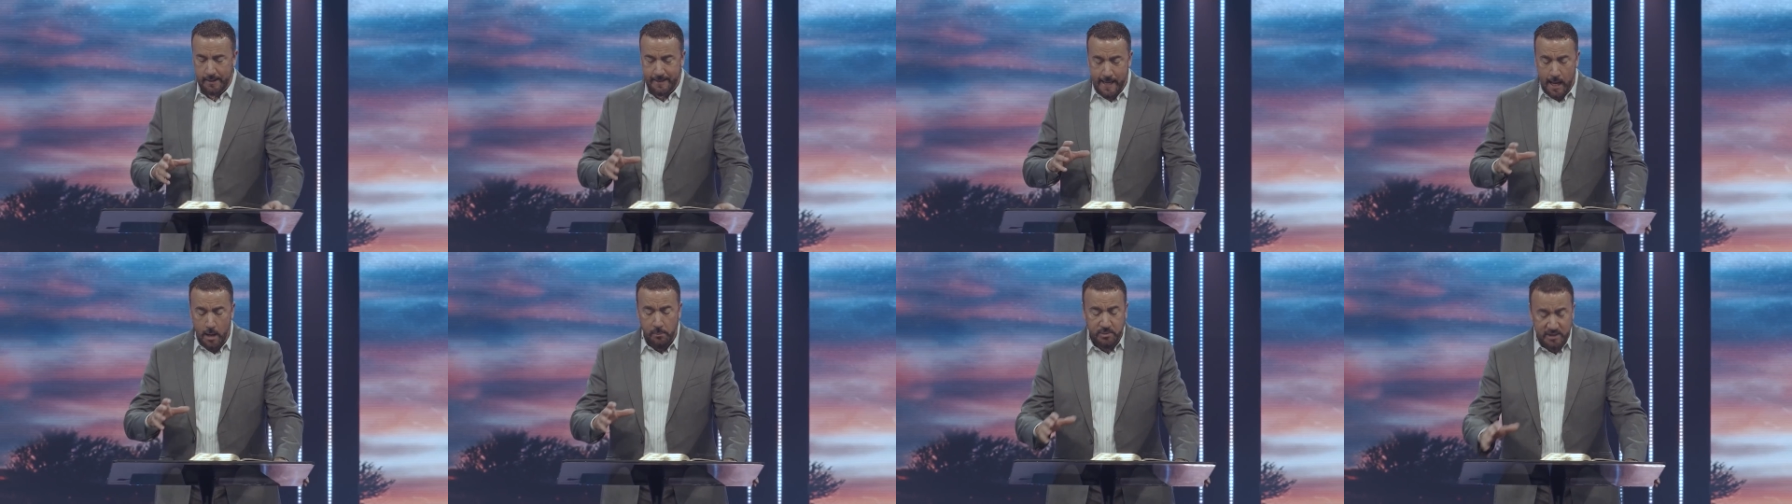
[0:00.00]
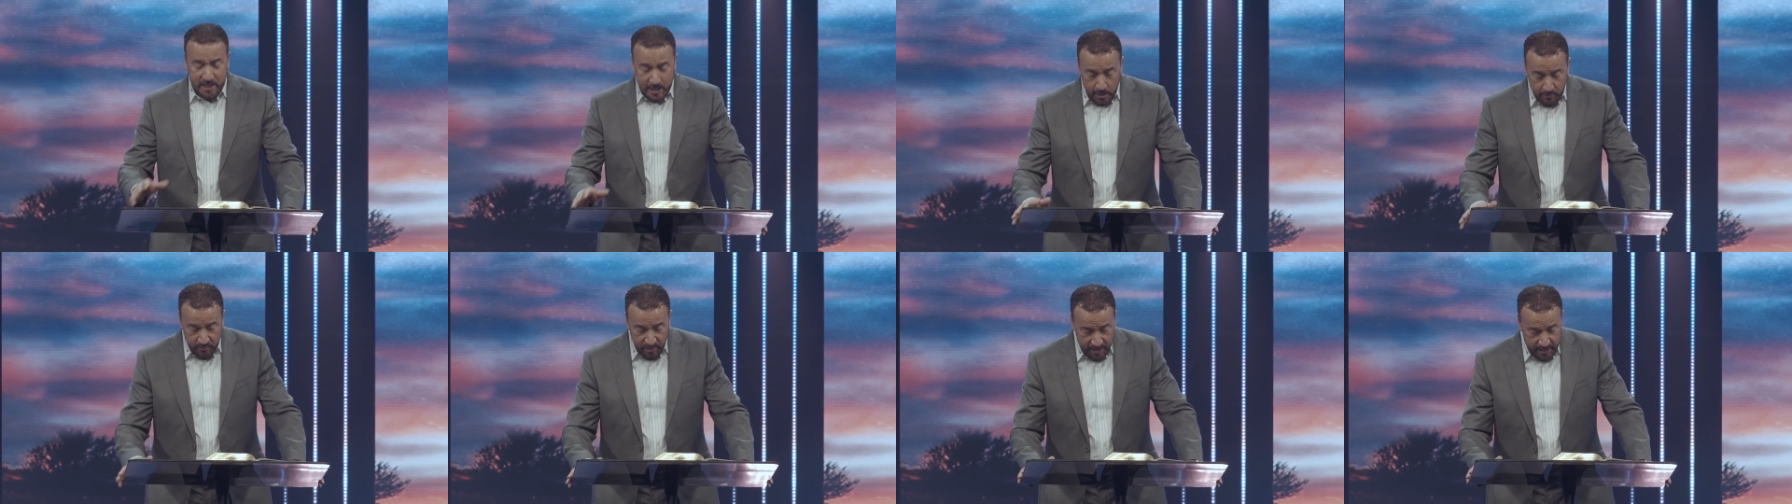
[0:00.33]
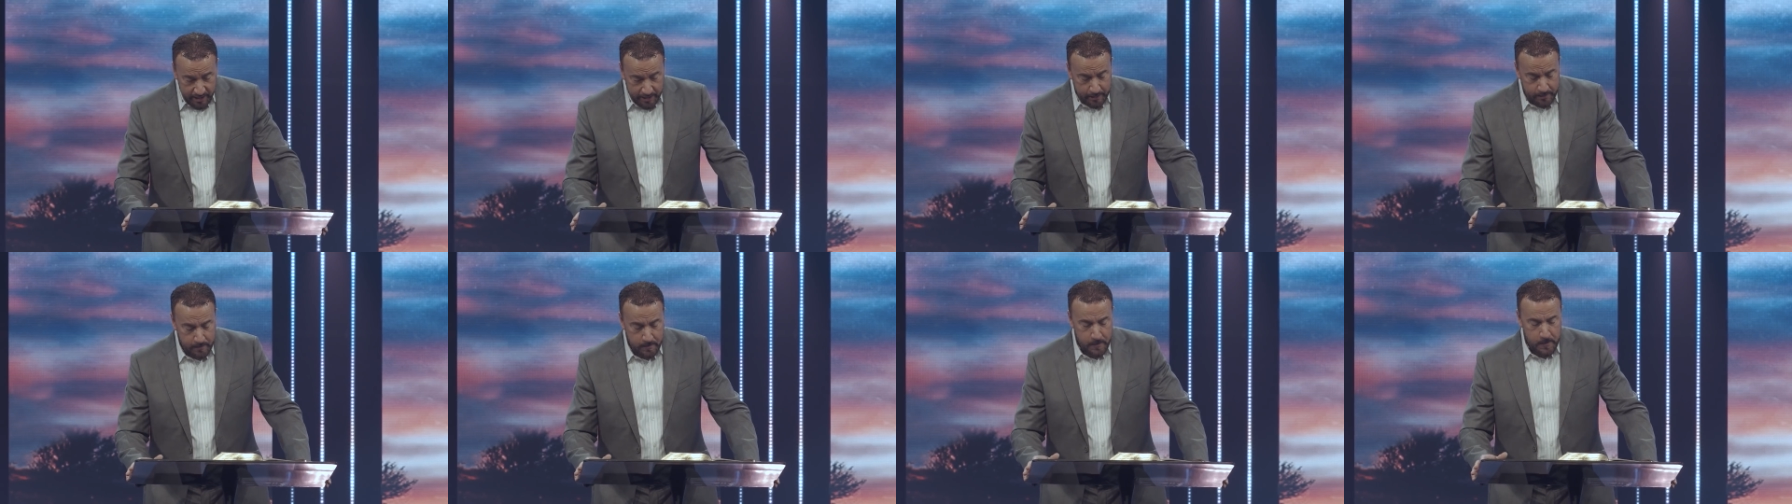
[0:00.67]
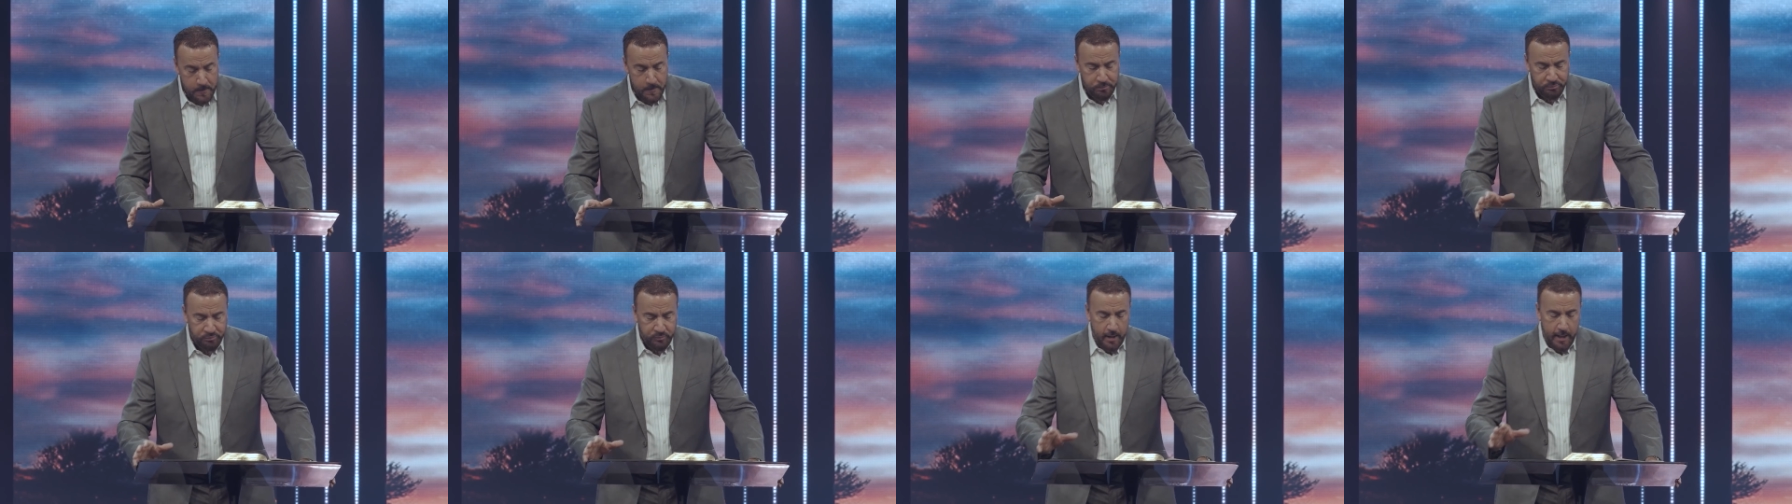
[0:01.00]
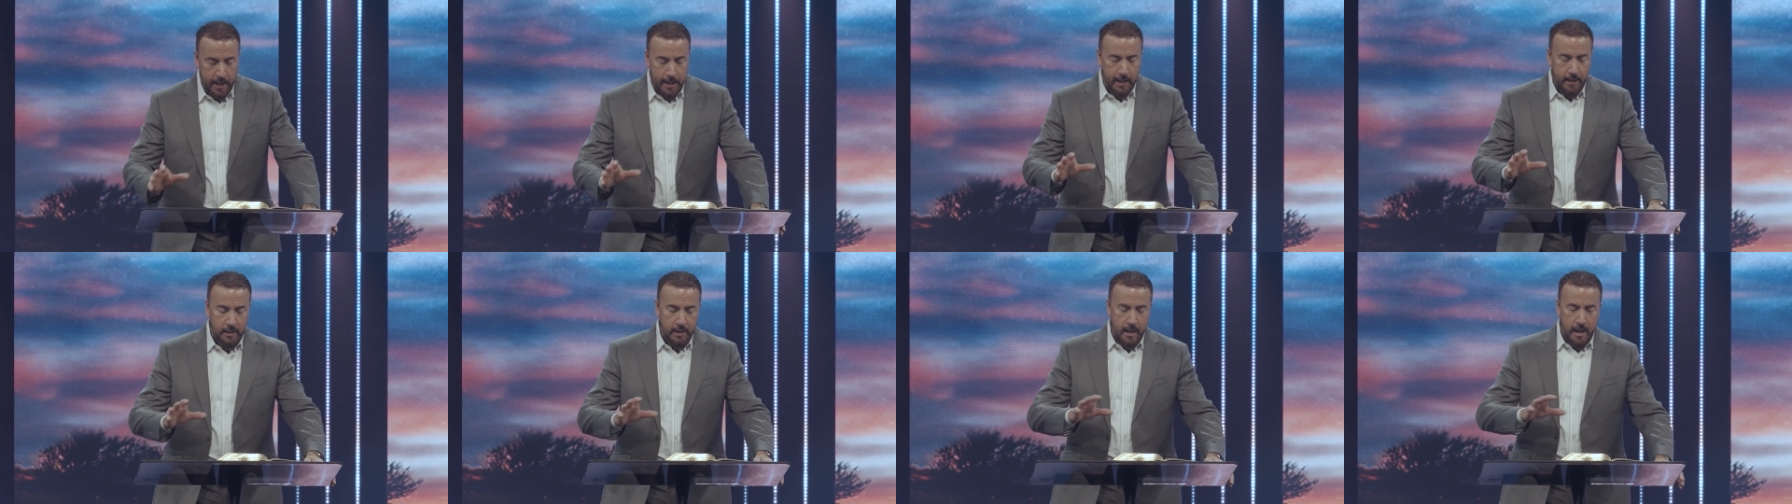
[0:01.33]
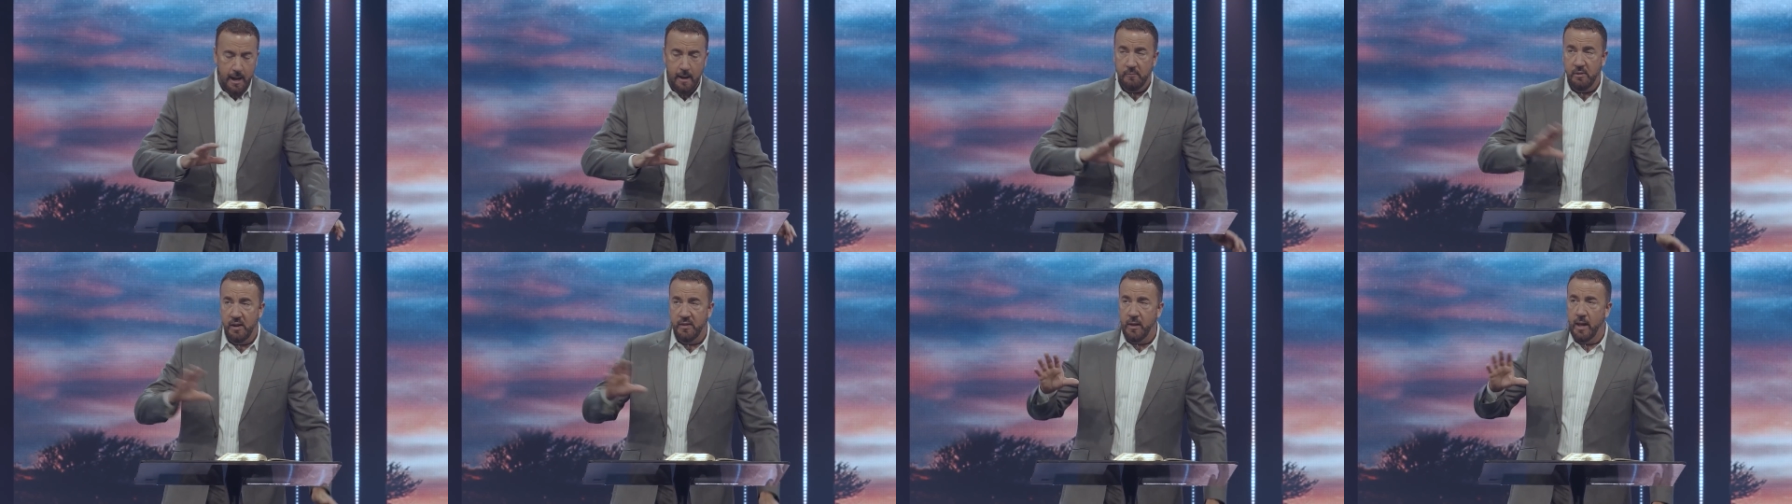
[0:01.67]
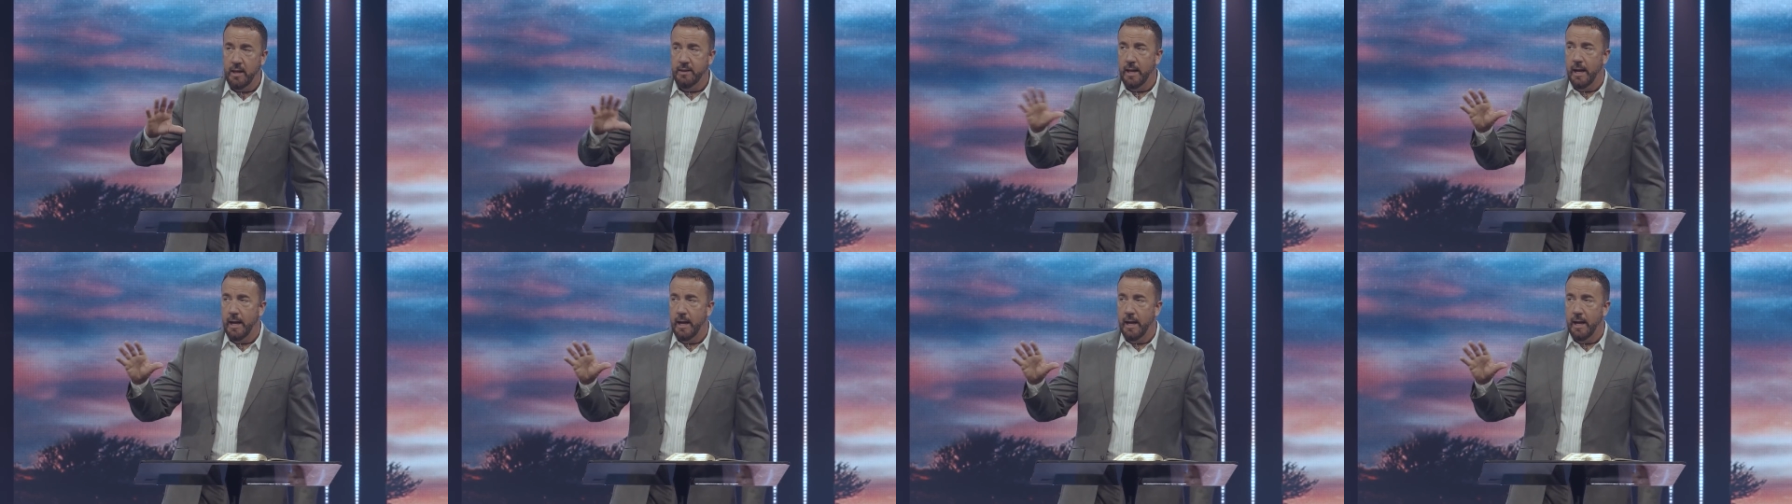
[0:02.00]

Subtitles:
captivity. And everything